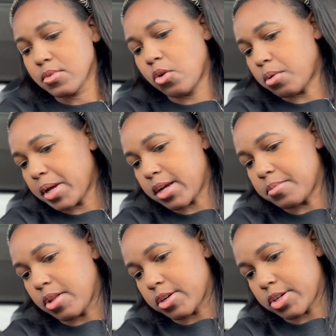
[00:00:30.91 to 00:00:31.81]
or makeup
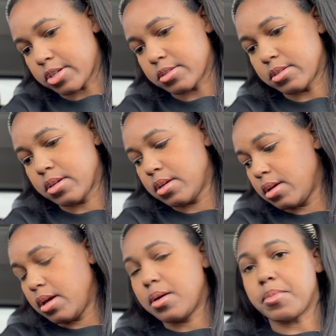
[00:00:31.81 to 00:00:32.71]
blogger,
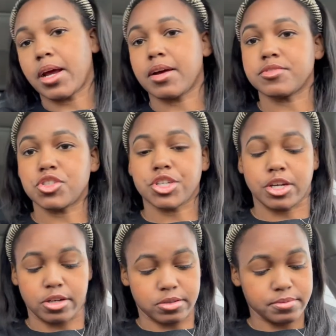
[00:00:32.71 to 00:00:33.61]
but I have to
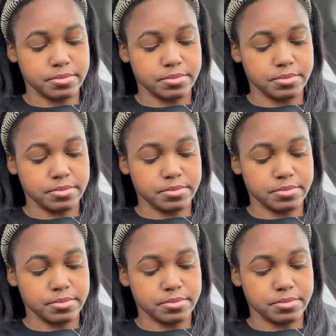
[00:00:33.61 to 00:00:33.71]
share